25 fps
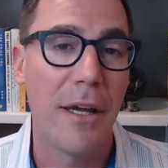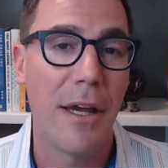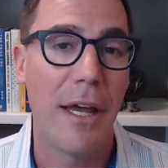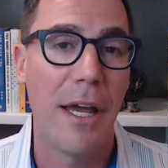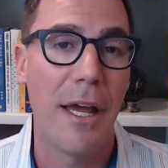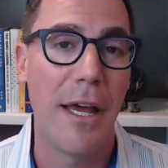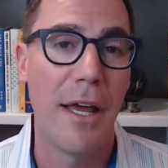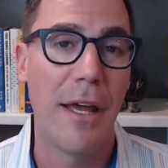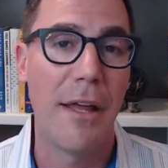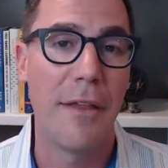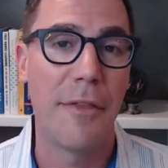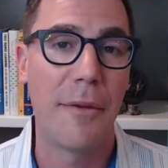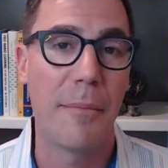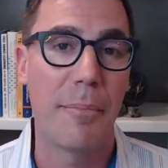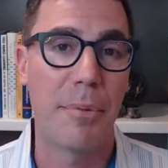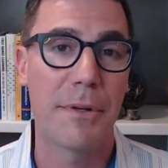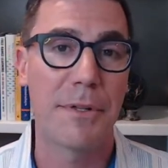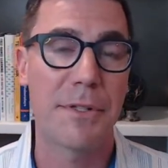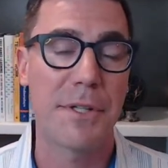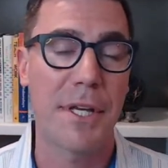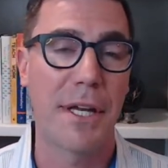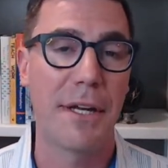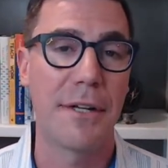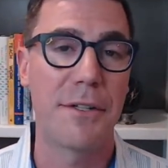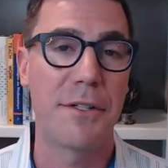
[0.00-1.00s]
and the
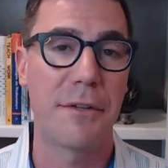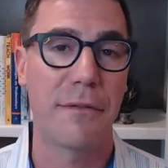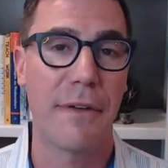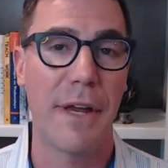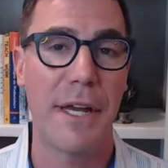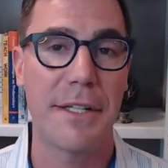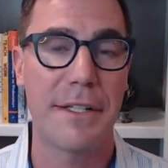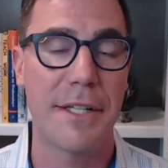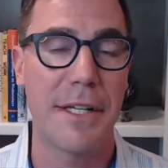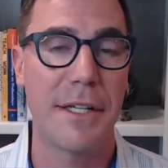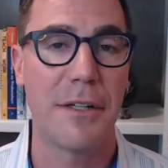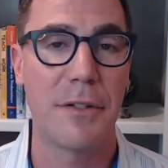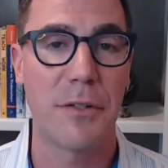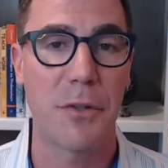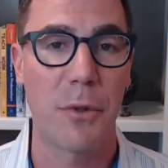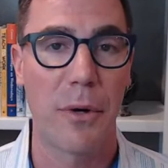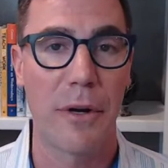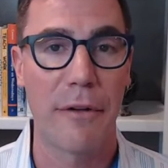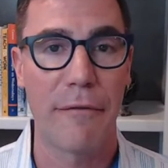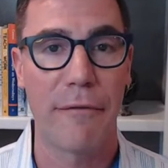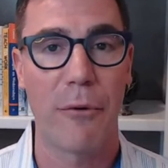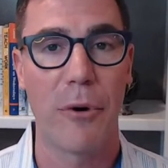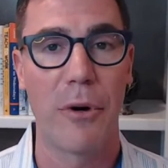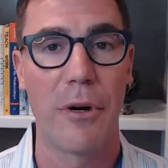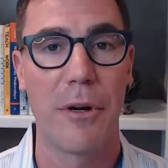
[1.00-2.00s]
percentage of 18 to
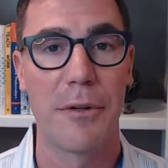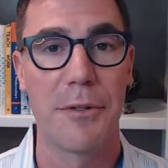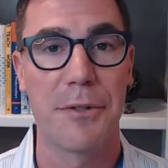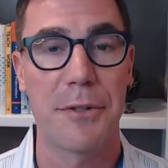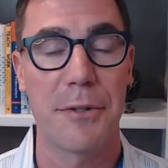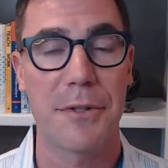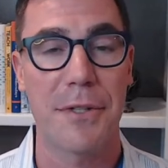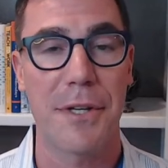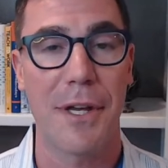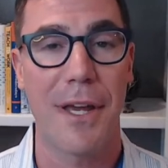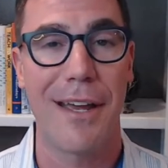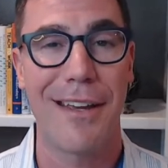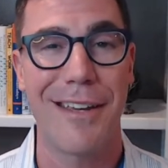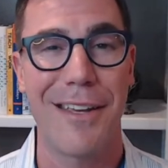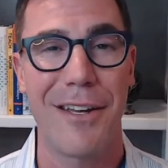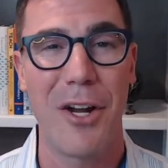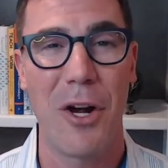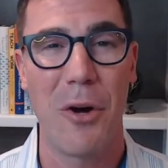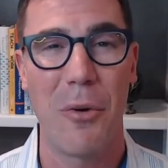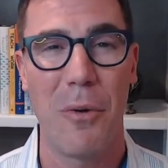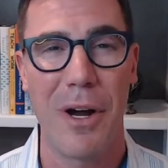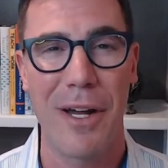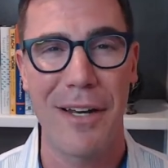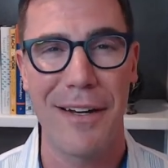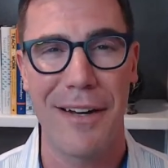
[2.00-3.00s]
24 year olds are saying, you
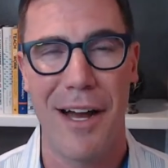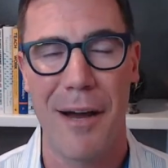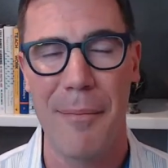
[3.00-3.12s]
know what,